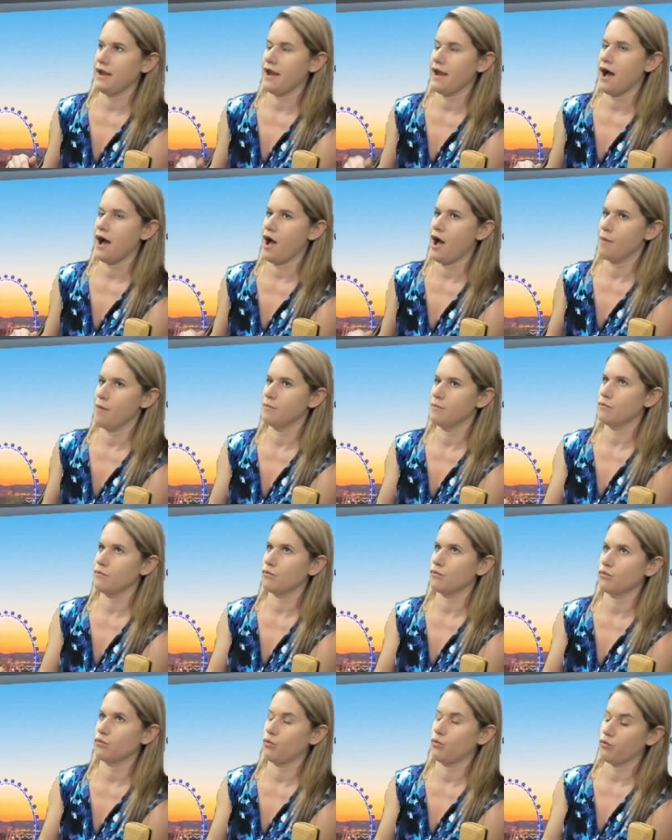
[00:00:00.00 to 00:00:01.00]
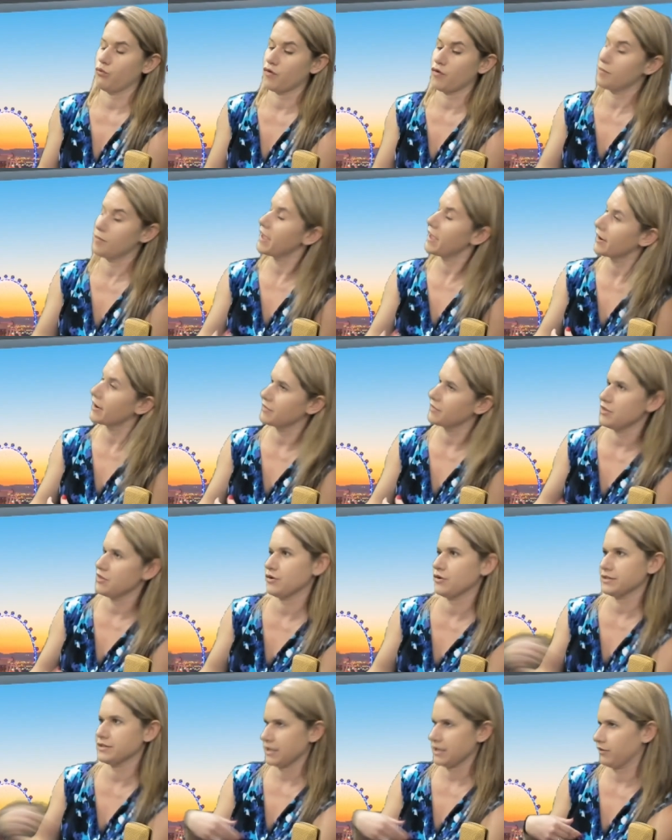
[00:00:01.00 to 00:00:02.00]
then um, from there, then
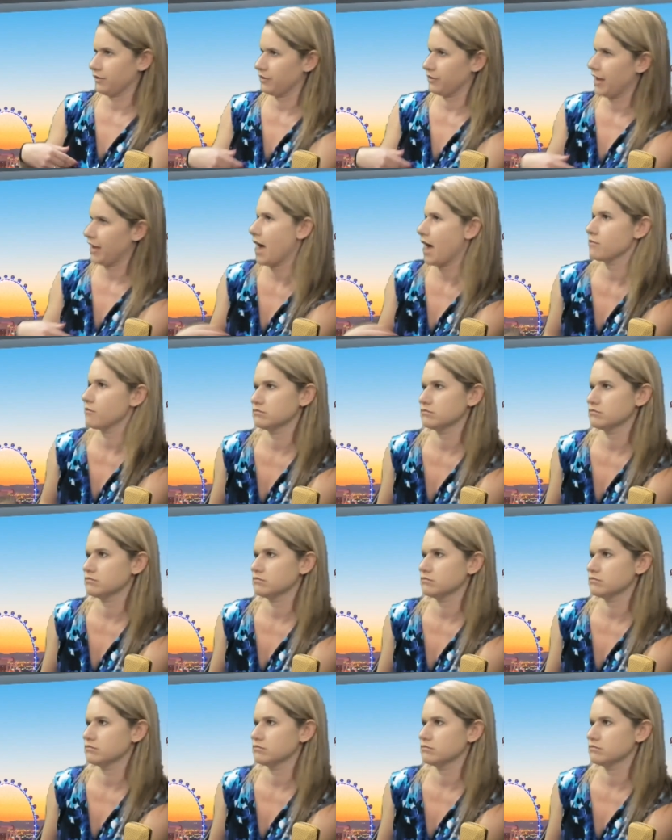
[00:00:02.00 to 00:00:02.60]
you can download the app.